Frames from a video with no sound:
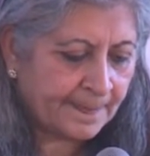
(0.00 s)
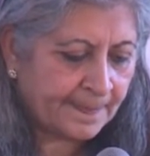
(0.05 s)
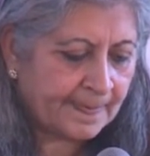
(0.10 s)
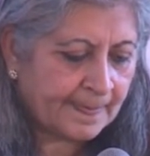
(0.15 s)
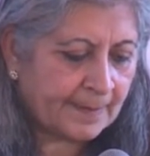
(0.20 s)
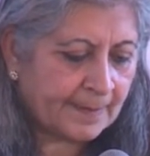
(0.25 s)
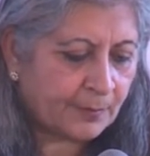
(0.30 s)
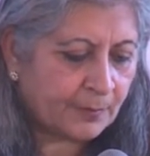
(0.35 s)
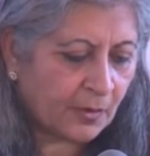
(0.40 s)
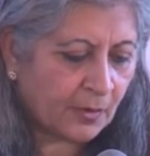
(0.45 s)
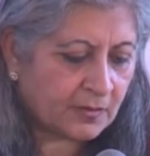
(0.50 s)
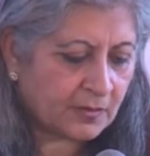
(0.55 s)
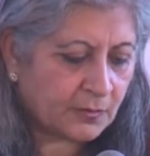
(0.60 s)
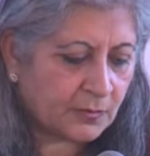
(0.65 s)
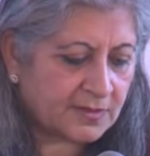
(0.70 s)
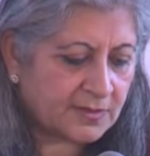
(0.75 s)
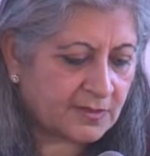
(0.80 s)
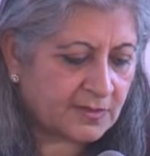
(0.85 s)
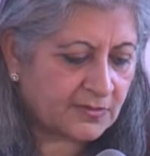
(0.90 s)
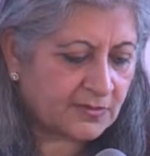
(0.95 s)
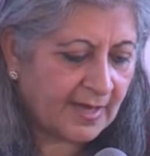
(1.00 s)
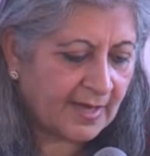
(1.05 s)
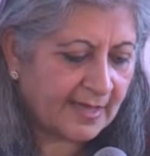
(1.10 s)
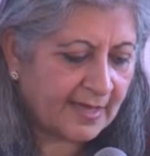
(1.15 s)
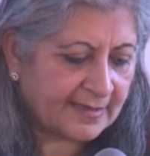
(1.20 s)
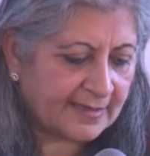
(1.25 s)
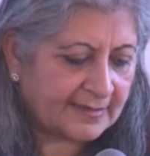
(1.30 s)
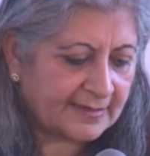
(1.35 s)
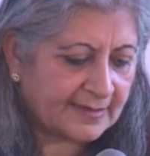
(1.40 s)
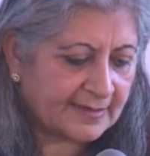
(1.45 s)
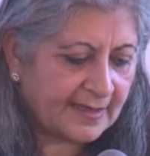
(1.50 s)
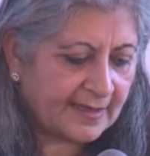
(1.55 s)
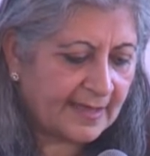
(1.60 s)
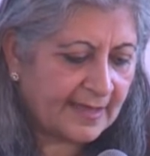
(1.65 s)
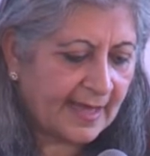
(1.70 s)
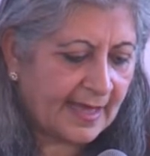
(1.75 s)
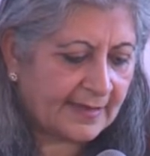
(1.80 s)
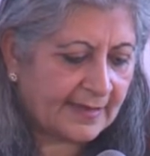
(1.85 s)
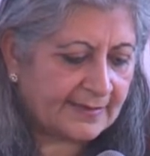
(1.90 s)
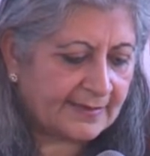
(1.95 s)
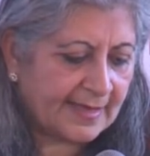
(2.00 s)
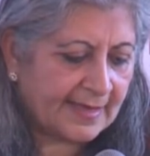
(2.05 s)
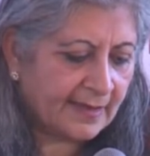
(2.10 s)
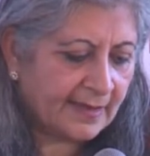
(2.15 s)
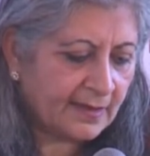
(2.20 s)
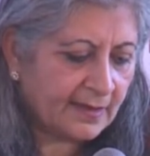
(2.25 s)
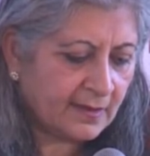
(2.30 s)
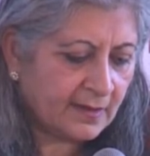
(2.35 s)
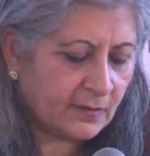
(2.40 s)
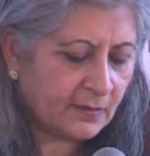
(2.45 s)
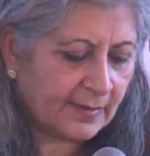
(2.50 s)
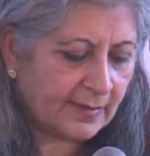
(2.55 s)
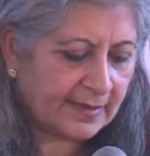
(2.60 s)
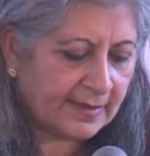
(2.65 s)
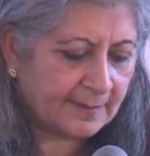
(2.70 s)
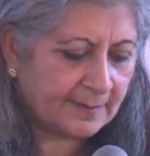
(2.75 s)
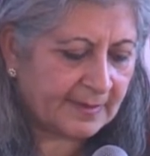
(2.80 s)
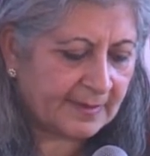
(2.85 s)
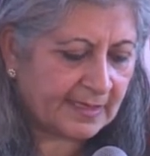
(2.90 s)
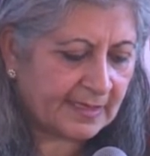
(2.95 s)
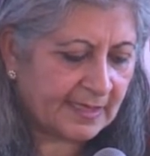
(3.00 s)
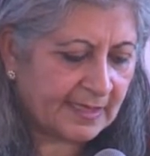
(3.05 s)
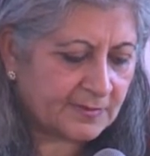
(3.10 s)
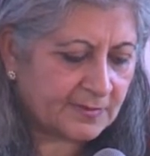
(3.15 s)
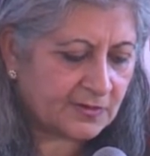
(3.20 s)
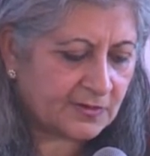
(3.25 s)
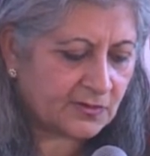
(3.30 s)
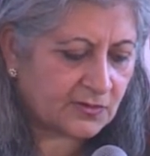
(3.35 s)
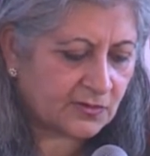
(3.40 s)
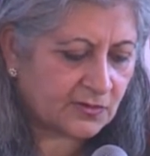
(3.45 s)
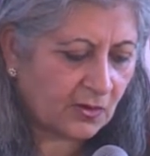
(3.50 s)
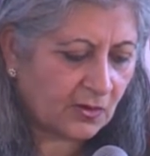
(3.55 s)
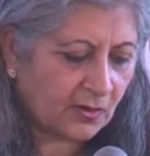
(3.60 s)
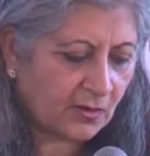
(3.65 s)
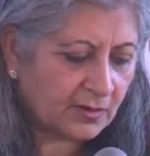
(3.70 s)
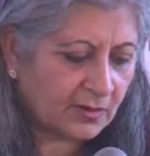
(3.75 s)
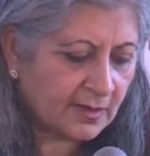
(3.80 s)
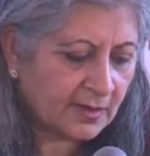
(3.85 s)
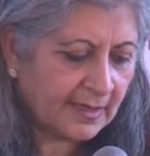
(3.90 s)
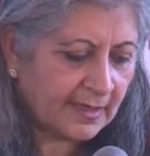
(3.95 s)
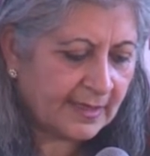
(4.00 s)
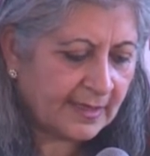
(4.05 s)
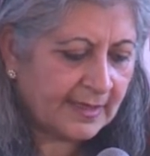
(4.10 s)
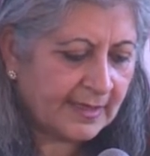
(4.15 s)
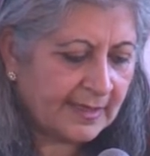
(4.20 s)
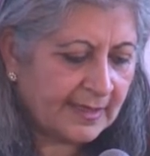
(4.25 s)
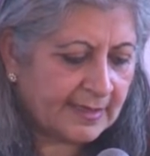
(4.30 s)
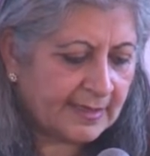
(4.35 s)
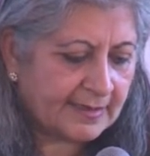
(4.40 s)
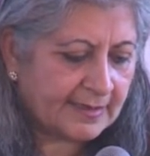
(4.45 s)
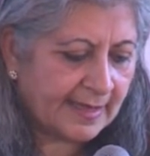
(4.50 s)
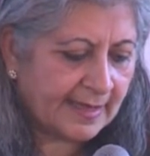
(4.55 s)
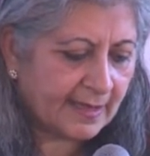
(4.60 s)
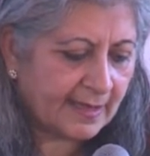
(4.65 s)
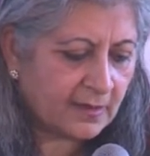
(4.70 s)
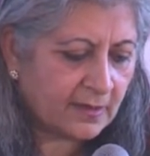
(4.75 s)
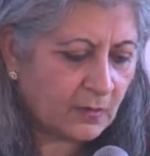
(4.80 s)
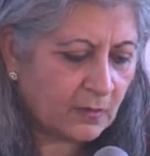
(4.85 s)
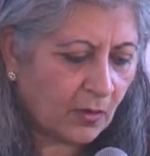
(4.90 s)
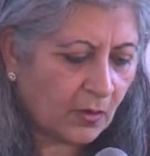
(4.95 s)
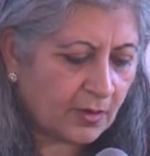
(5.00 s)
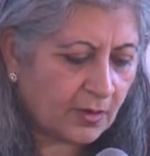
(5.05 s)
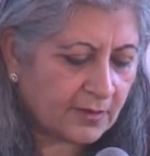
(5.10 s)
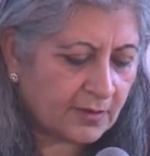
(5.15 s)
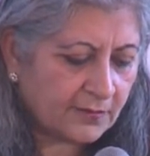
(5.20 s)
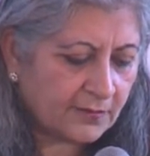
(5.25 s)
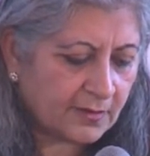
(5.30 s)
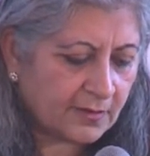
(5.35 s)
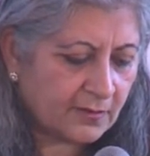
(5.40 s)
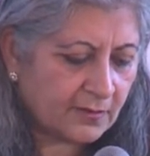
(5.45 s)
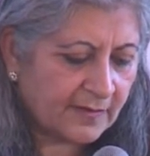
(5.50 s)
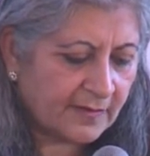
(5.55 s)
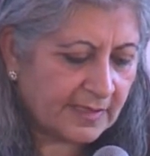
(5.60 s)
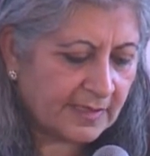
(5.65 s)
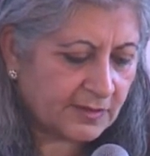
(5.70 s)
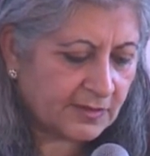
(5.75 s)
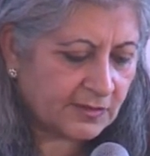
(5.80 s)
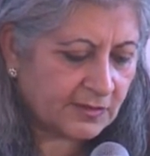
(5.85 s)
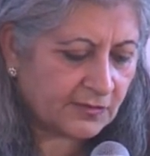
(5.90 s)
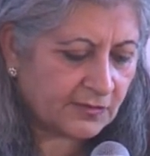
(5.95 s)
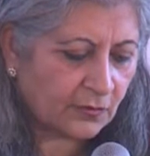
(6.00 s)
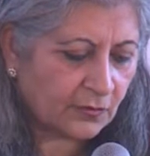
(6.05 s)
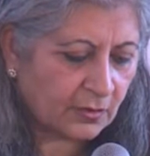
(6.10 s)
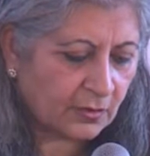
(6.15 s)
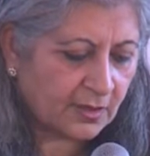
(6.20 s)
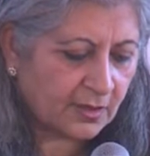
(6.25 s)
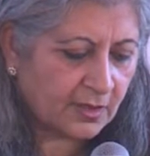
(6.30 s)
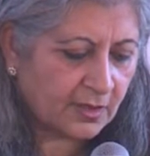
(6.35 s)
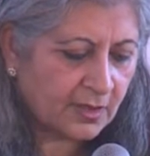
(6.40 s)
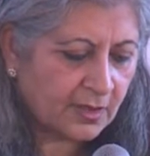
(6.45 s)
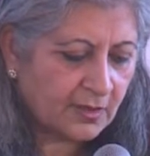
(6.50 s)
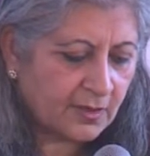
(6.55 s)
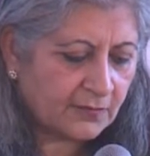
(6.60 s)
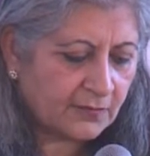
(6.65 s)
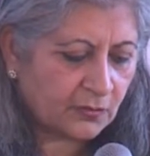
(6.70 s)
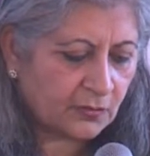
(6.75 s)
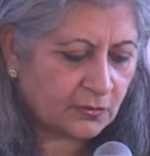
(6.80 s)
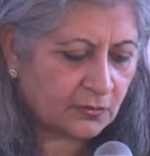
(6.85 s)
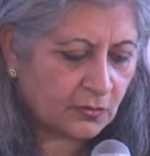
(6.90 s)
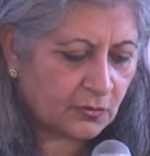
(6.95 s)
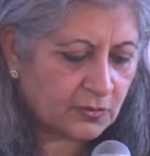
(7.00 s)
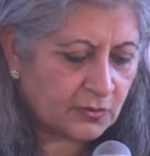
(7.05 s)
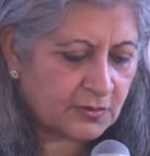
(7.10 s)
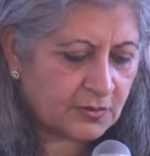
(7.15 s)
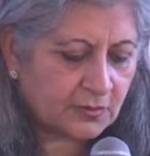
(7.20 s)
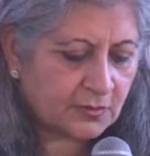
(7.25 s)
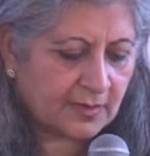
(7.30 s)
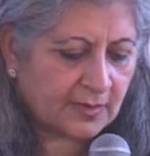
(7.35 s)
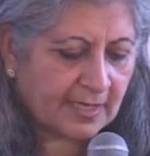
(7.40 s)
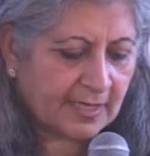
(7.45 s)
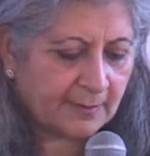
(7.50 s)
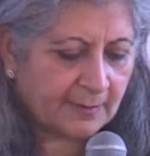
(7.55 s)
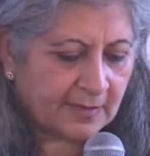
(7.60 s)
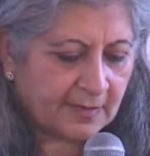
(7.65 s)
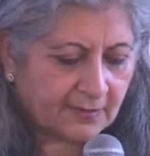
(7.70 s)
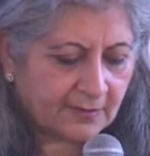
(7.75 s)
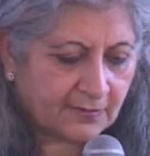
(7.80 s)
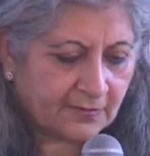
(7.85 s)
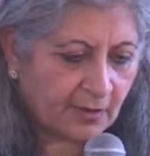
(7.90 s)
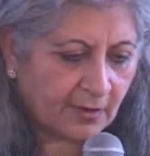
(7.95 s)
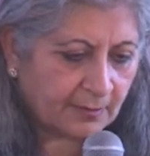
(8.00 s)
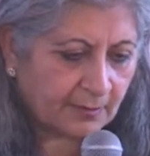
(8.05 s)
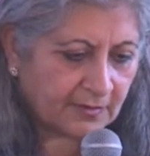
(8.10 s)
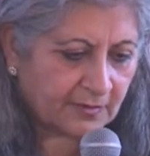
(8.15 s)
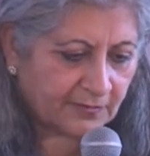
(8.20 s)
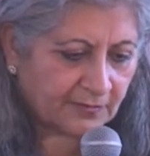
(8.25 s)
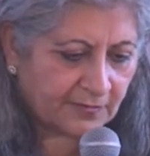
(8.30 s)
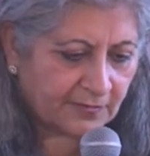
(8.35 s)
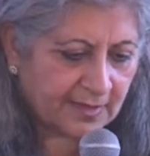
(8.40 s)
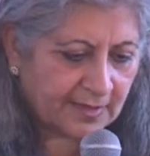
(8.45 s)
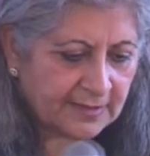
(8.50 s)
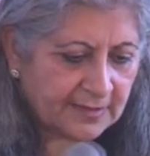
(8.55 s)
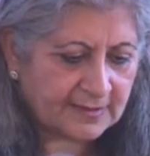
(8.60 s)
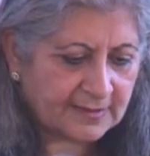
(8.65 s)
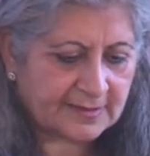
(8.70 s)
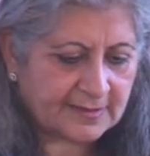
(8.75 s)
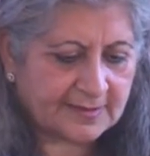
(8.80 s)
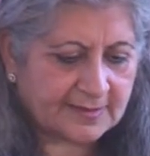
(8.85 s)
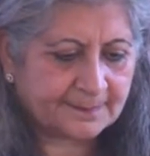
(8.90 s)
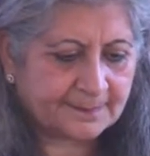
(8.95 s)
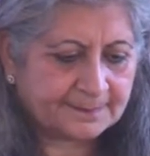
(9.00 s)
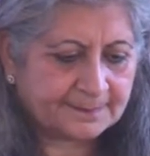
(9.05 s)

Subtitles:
The pot was dried, and then, when it became strong, it held water for the village folk, for those who came in from the fields.